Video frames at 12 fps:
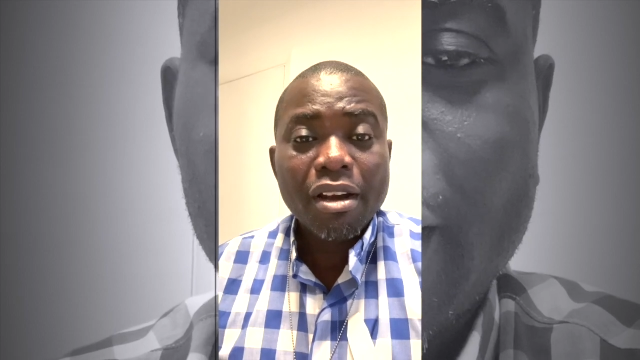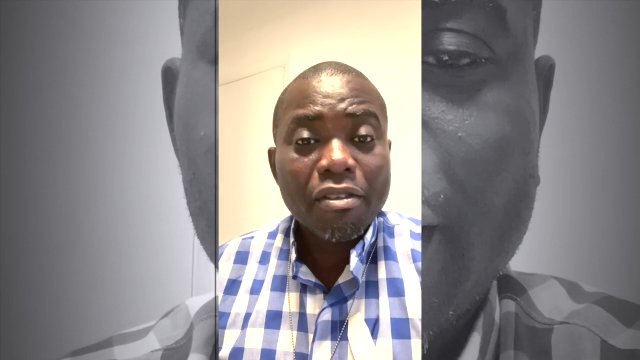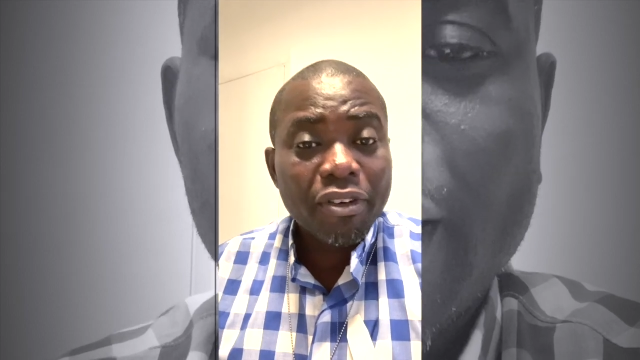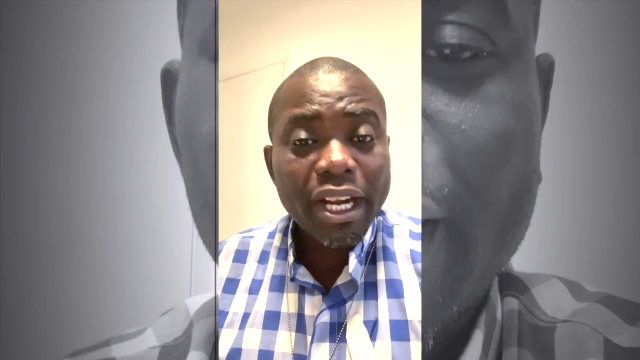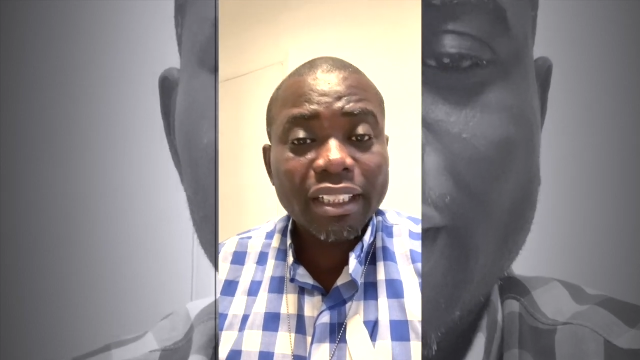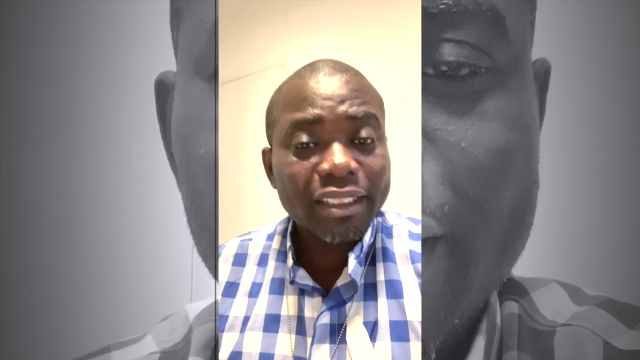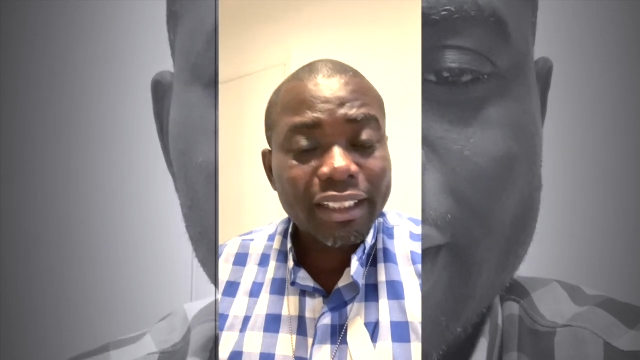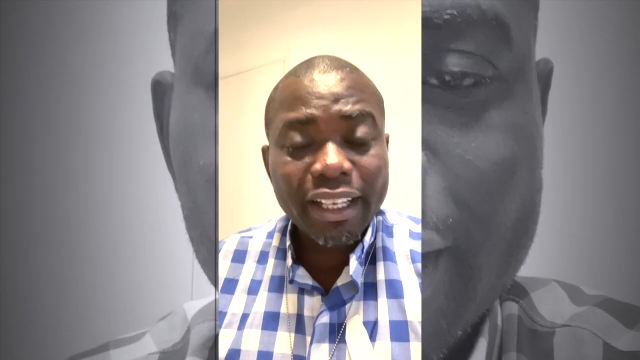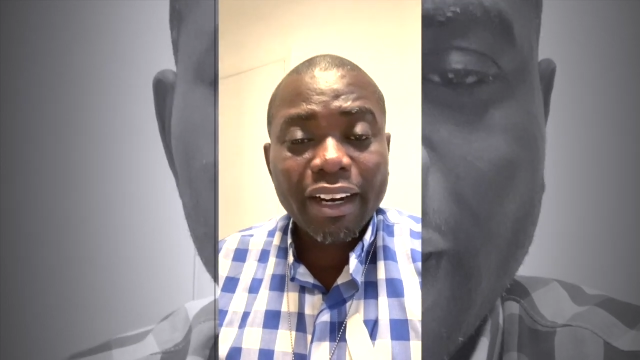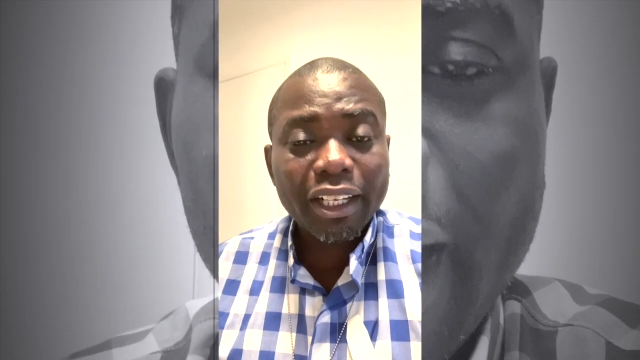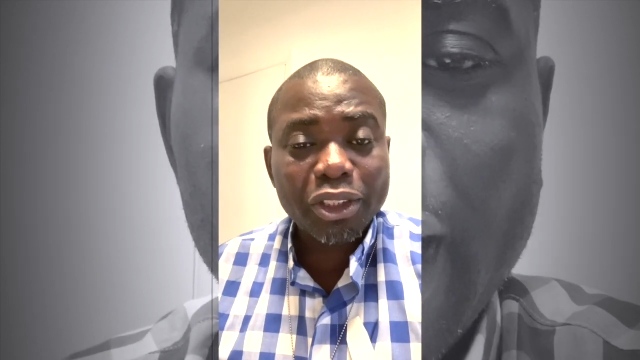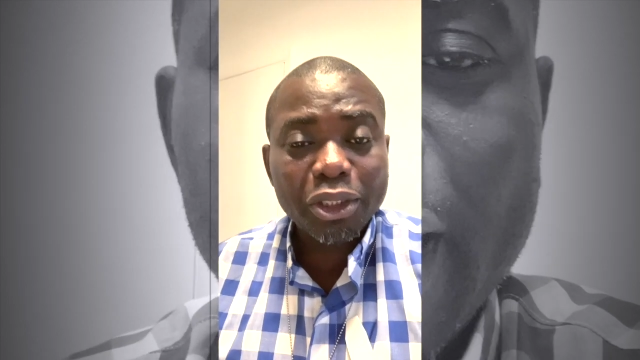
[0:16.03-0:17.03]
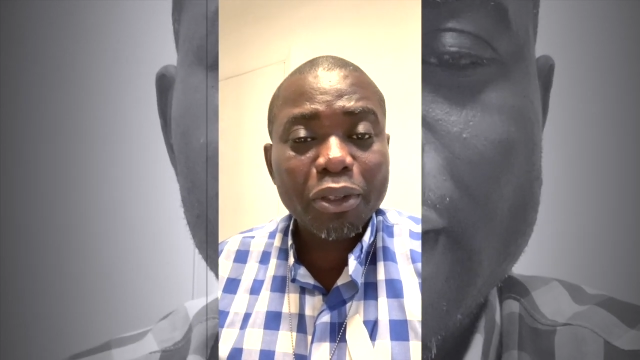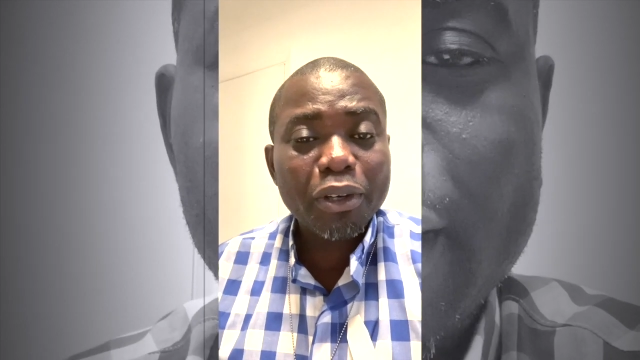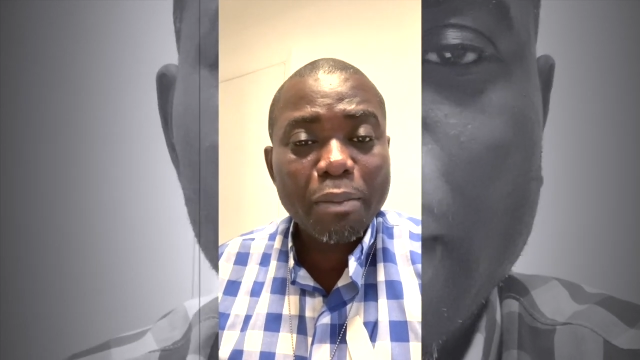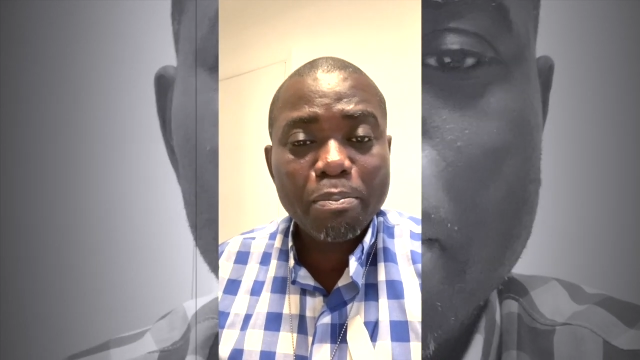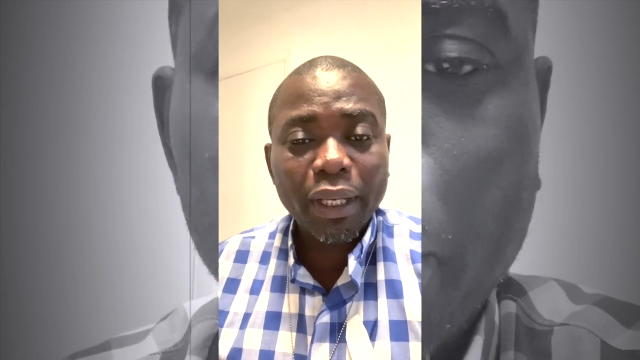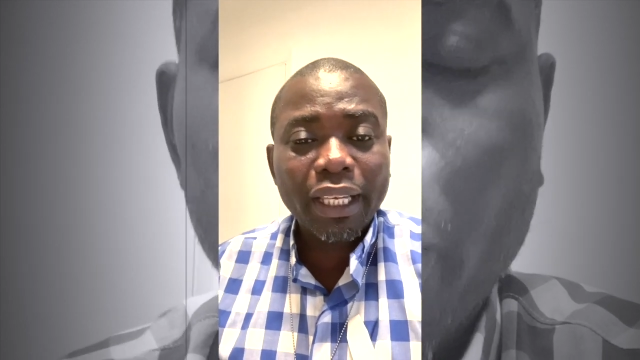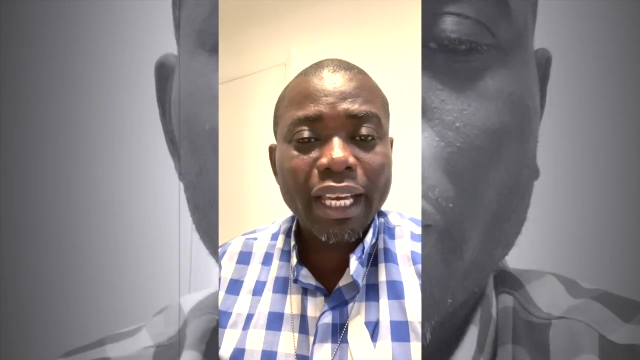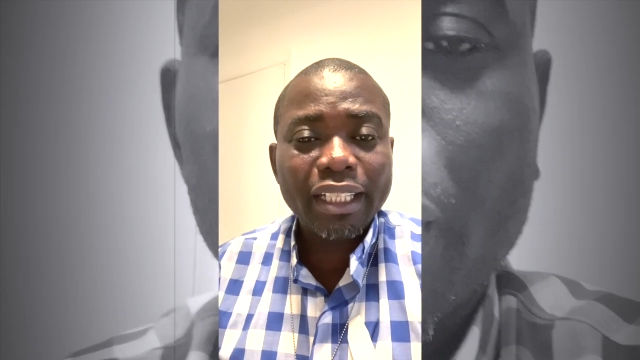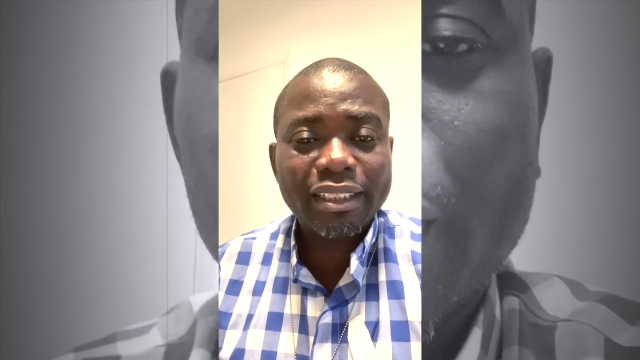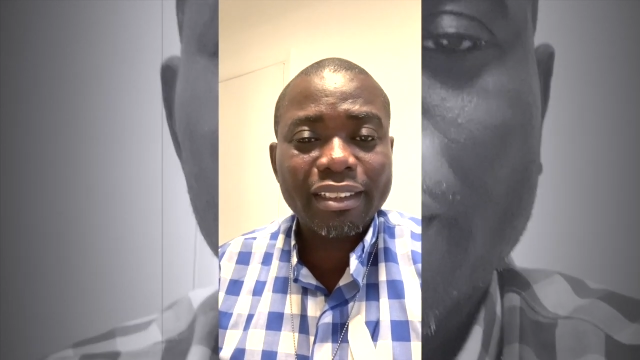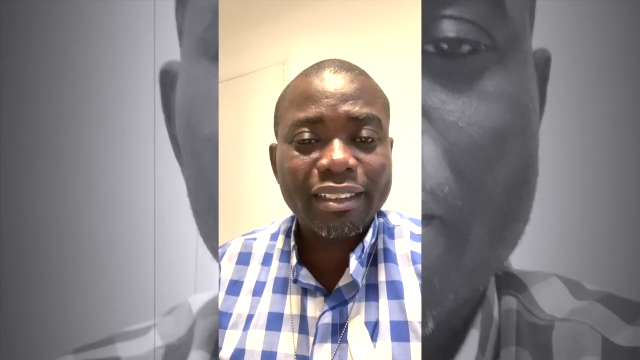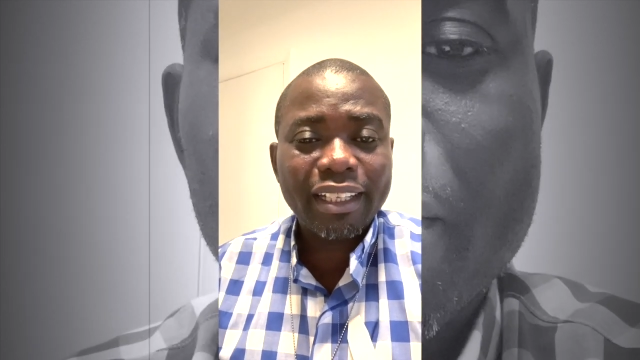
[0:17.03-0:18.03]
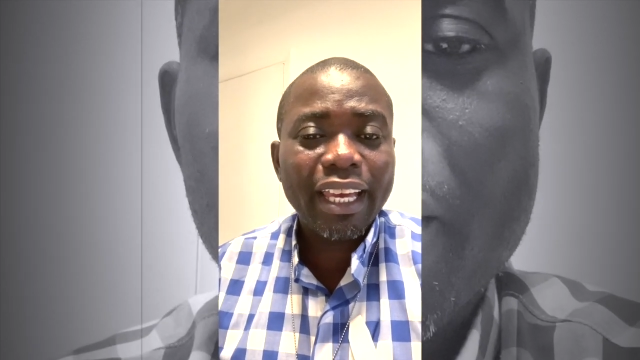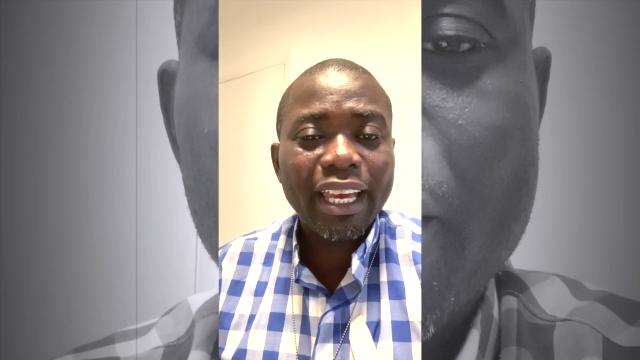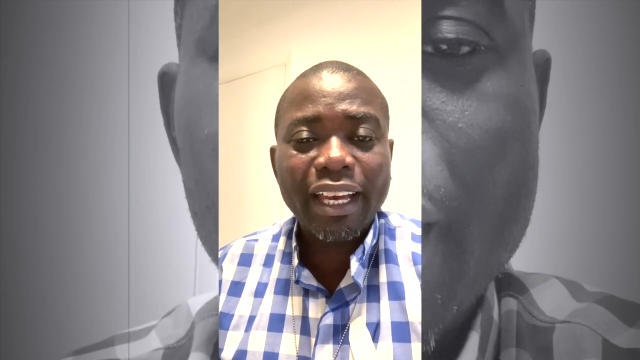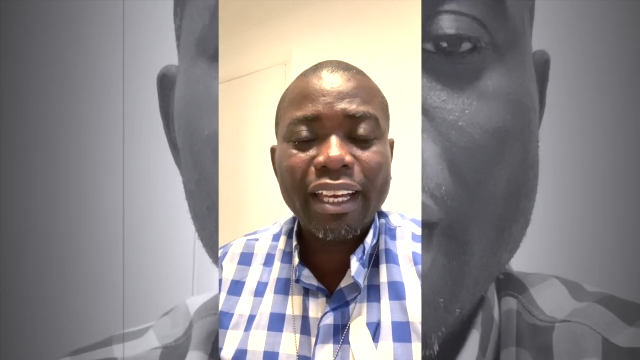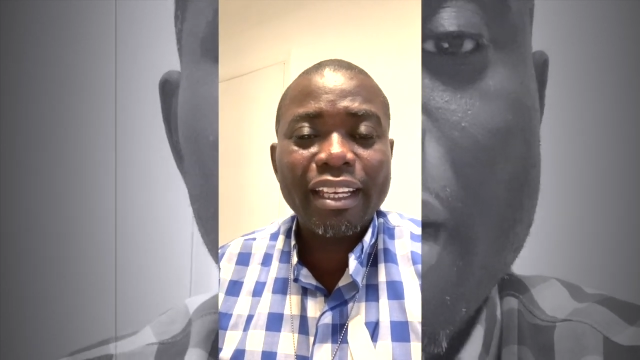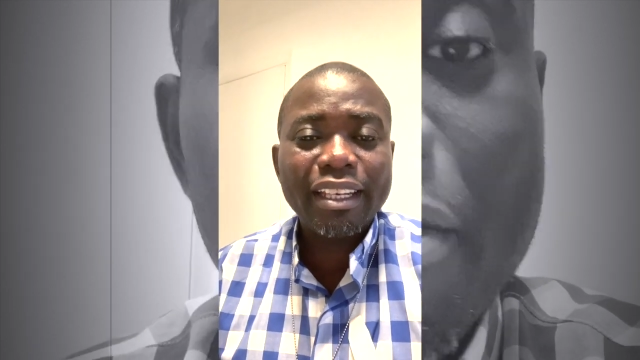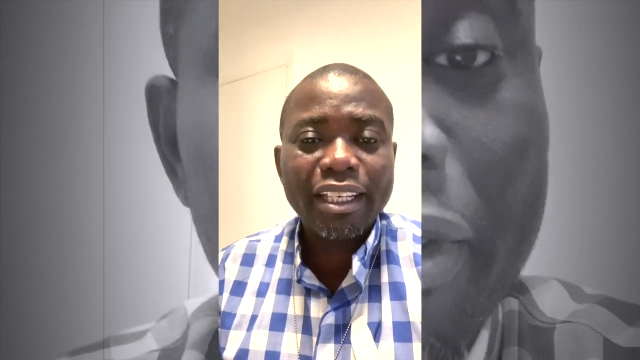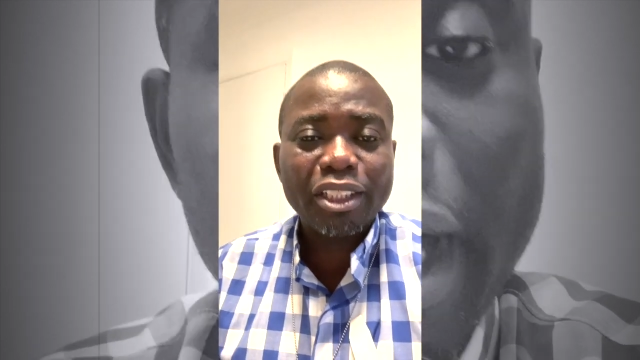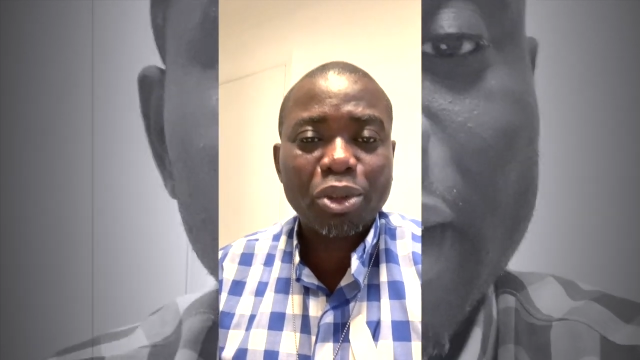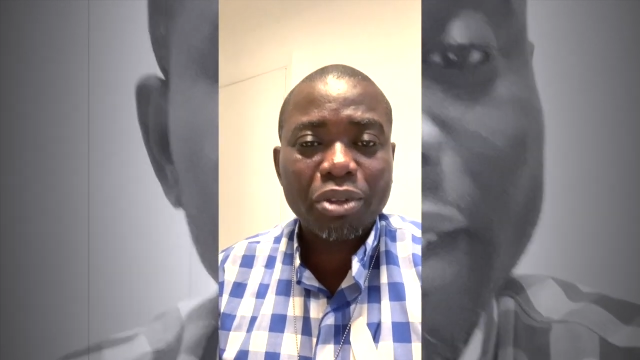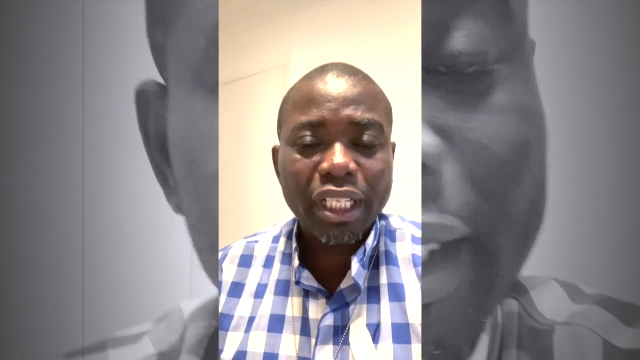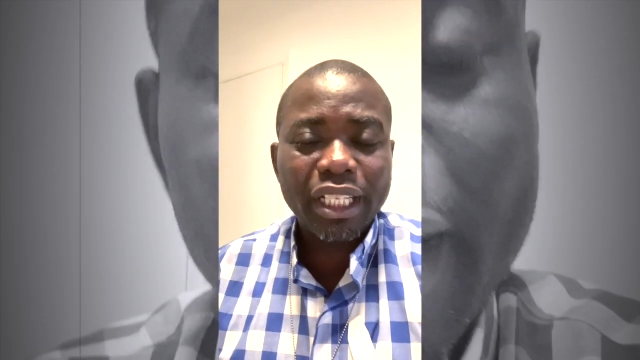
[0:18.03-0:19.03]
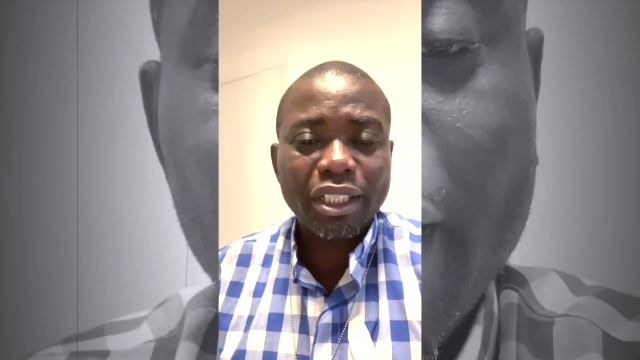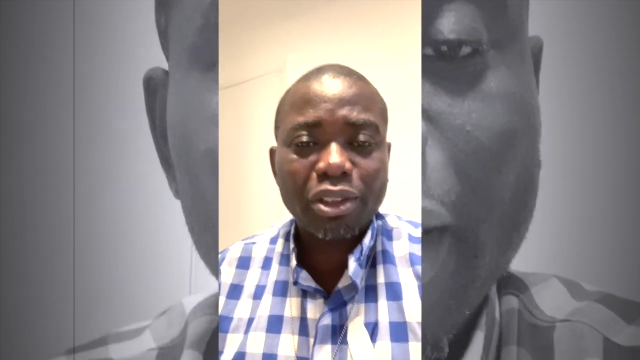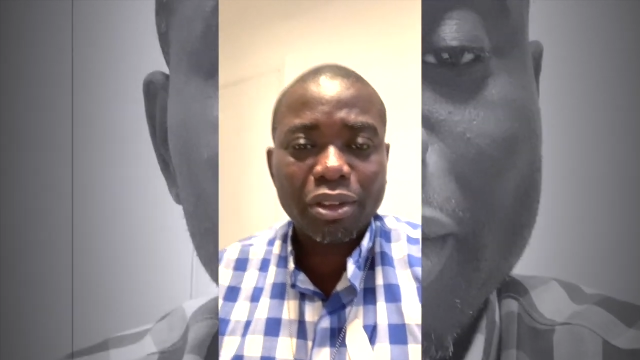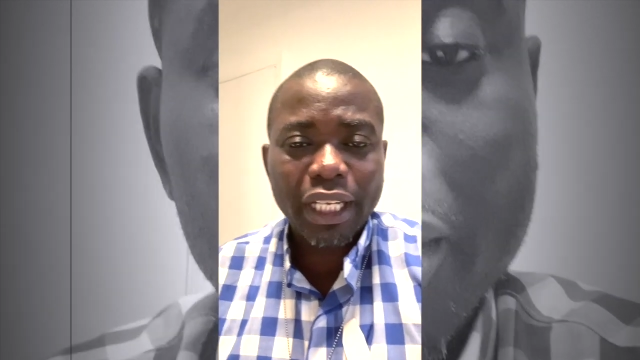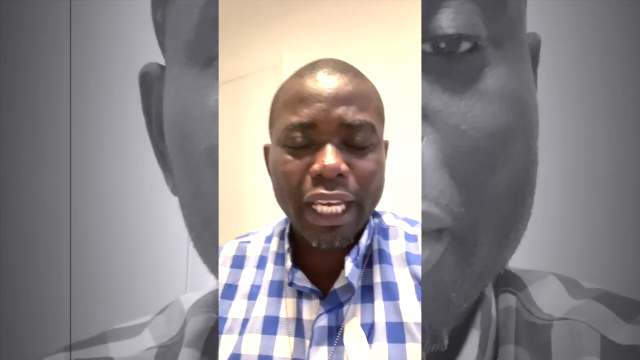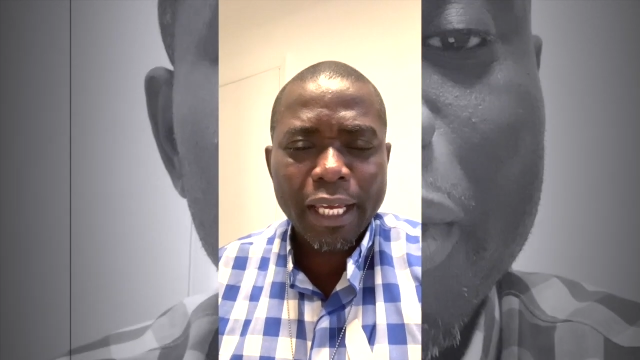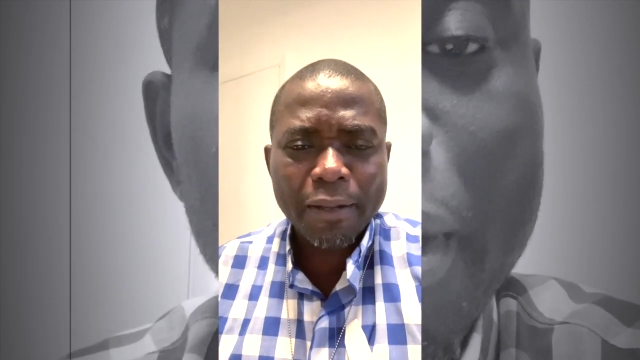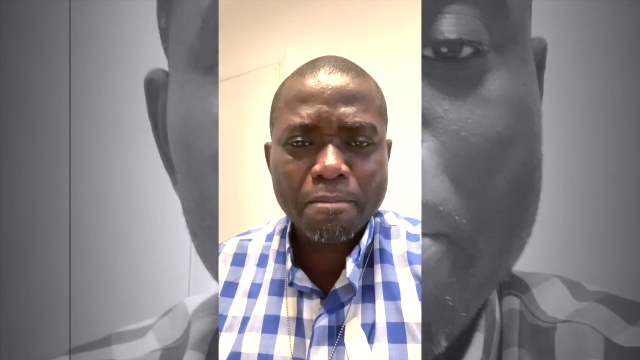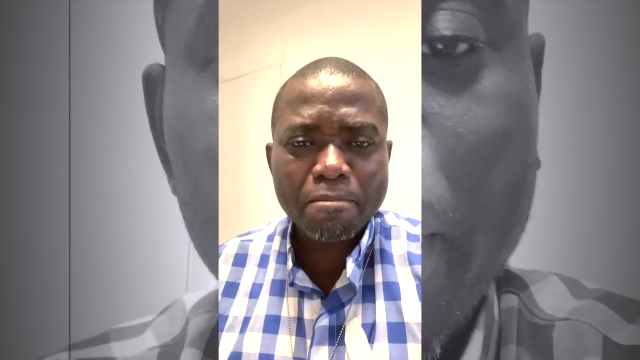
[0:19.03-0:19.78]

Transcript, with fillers: Friends, there are two implications here in this reading today.